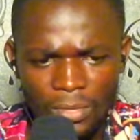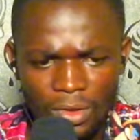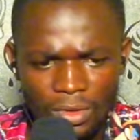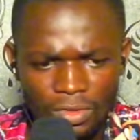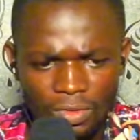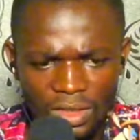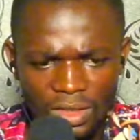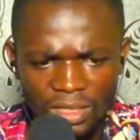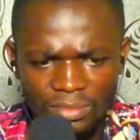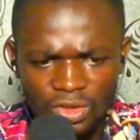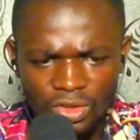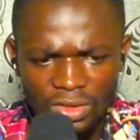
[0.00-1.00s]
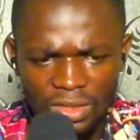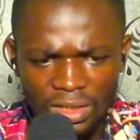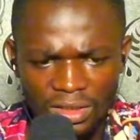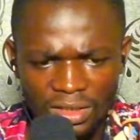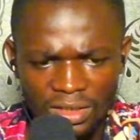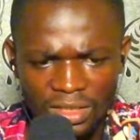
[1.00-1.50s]
Do we capture here
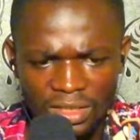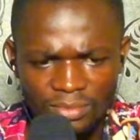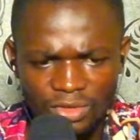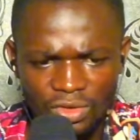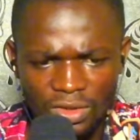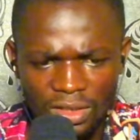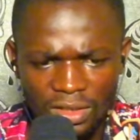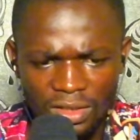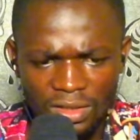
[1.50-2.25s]
and then capture here?